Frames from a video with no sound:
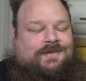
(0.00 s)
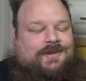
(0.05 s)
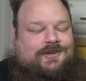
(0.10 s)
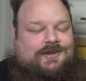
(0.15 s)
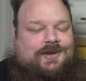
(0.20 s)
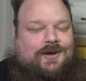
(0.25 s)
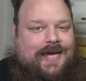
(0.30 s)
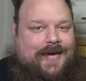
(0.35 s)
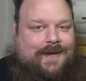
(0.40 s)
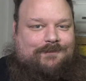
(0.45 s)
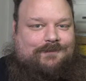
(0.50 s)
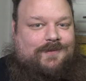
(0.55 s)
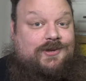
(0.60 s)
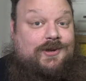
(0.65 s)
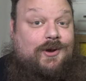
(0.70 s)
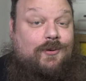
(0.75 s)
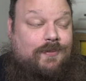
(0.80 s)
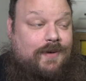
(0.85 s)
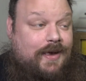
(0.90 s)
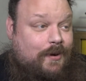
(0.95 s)
so yeah,
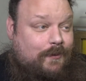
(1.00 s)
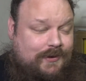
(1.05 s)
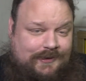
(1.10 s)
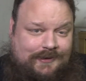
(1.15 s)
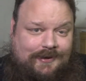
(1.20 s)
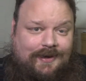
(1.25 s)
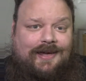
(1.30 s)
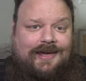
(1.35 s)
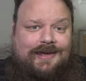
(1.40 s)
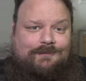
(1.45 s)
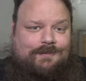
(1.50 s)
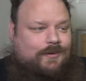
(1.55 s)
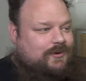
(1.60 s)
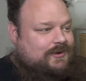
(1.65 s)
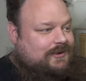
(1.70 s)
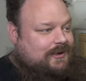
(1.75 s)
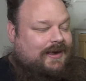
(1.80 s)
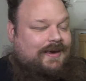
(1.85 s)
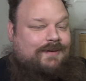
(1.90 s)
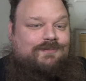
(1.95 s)
so it was time. It was
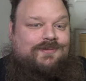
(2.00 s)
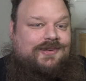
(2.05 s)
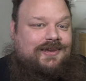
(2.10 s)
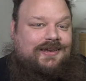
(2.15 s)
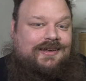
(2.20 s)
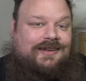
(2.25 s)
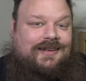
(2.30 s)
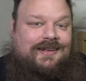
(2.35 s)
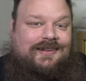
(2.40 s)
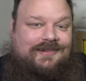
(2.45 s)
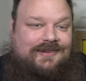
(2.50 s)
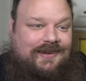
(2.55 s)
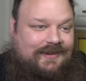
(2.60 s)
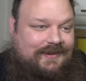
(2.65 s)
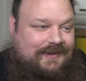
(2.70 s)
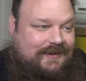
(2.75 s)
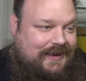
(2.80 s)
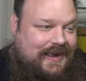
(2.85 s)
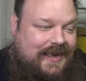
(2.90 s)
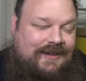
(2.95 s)
time to
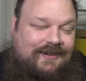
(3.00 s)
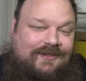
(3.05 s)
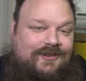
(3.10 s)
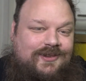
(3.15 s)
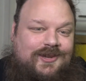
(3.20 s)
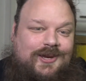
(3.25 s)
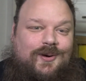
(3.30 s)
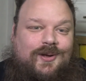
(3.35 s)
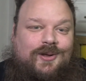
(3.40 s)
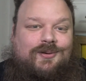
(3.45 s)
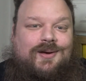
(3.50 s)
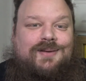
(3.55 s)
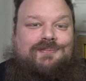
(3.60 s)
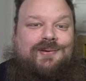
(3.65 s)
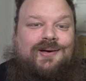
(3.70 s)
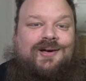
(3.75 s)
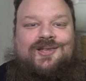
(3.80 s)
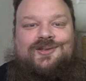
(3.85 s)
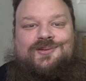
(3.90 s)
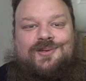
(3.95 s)
kill 2 or 3
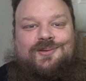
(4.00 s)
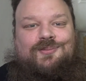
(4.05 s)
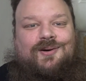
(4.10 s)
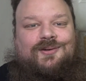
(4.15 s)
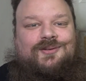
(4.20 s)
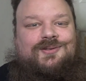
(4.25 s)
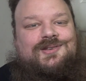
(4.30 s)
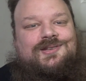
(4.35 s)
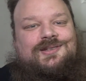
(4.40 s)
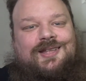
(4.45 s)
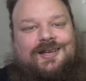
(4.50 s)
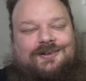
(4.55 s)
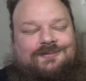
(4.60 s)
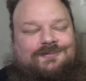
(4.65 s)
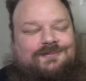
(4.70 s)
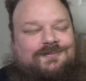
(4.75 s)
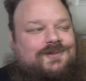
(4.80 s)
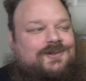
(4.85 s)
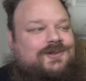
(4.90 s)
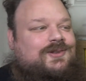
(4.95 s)
birds with one
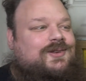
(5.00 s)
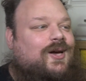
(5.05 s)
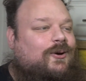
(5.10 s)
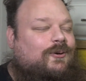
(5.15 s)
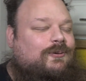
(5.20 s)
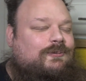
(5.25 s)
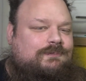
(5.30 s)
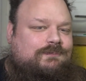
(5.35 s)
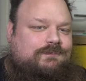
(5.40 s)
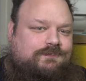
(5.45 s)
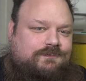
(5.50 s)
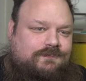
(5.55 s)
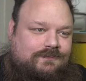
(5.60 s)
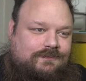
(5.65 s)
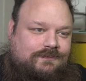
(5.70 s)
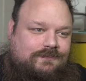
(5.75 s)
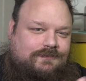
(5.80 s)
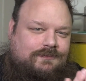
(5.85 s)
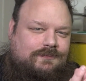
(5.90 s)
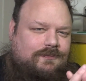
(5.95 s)
stone. So.
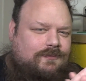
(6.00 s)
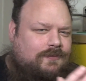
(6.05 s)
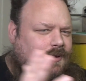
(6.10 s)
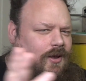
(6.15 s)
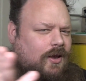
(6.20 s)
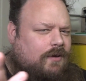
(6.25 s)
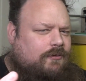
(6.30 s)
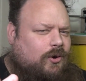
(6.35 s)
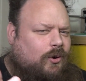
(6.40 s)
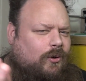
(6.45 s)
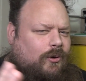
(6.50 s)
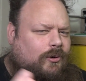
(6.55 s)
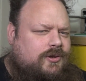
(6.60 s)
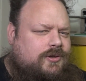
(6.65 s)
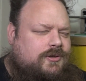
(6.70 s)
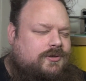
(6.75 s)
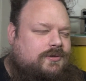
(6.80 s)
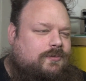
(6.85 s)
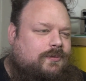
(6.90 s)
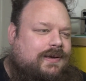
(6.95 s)
Of
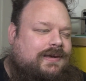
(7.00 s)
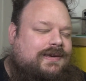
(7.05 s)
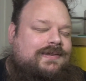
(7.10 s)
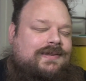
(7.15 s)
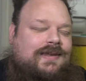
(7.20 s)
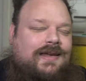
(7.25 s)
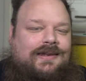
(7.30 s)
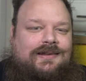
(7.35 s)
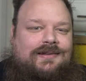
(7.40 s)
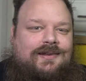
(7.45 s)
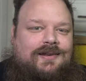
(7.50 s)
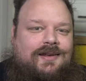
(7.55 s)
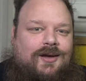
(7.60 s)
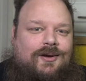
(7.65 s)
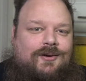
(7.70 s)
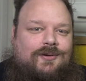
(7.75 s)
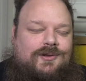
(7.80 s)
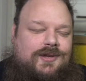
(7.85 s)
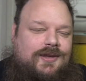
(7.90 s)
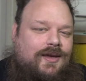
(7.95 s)
course, we decided to
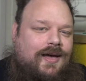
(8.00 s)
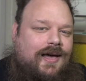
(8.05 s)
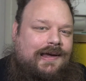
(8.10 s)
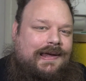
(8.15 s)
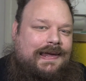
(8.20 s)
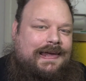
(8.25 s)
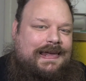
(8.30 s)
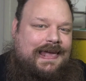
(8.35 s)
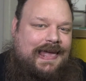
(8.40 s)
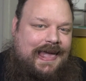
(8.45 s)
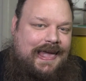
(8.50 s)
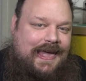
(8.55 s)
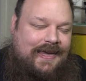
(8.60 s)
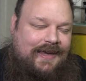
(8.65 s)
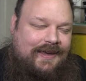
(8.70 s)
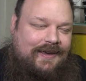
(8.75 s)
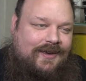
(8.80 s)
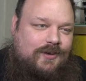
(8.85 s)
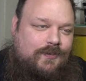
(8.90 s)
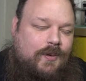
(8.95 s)
go to IKEA
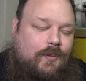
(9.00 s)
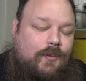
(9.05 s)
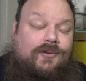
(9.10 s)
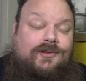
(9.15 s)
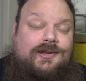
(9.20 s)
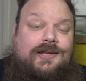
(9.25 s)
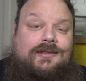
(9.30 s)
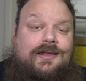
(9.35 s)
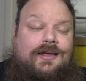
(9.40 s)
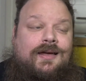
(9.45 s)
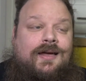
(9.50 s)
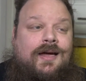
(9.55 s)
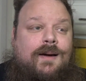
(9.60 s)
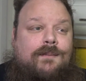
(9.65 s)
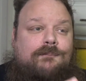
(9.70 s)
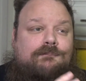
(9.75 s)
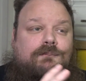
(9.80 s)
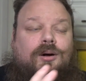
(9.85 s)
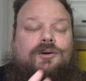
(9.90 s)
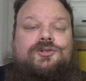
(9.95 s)
because we wanted the
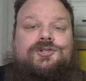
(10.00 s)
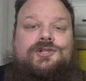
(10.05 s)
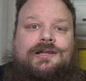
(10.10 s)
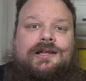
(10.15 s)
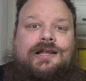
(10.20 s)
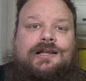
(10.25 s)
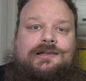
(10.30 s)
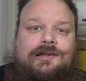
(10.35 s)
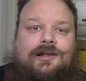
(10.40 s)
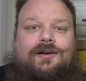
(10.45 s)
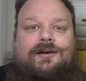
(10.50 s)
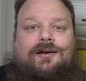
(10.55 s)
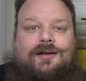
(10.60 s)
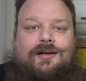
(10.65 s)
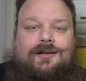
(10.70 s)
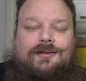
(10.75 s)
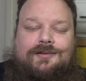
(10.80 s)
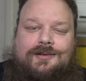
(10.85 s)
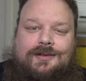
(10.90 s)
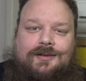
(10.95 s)
modular look
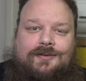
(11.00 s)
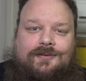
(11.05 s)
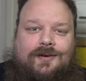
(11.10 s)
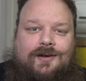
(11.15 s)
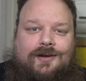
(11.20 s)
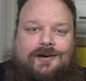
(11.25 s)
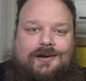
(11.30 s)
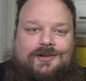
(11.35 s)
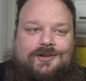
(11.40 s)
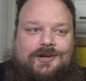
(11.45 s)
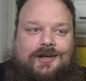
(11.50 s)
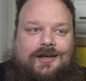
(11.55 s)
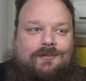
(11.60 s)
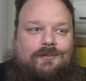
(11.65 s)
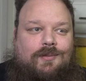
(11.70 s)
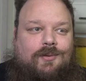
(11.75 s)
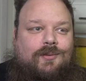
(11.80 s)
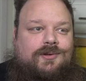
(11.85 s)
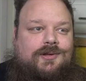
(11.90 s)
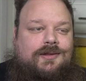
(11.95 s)
to the furniture
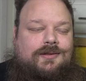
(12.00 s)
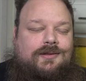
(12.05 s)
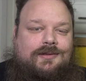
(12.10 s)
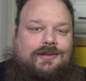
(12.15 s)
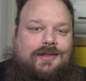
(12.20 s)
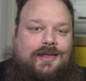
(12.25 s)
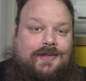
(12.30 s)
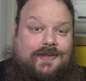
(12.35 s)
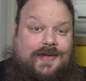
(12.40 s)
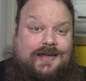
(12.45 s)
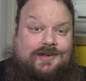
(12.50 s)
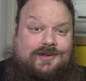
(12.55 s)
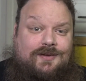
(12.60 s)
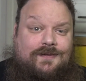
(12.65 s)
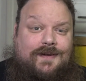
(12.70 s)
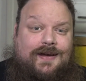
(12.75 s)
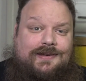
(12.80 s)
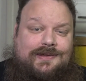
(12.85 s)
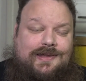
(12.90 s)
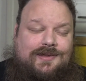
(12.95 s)
and we wanted that
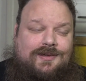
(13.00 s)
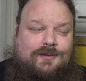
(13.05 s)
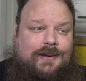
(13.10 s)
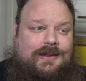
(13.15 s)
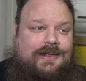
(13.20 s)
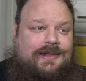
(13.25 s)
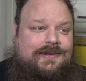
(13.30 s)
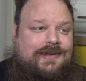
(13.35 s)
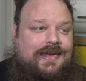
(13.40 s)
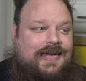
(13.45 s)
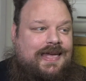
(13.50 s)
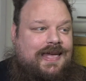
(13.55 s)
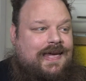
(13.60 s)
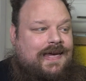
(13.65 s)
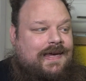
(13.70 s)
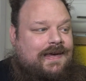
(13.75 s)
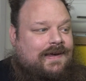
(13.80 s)
sort of accessibility.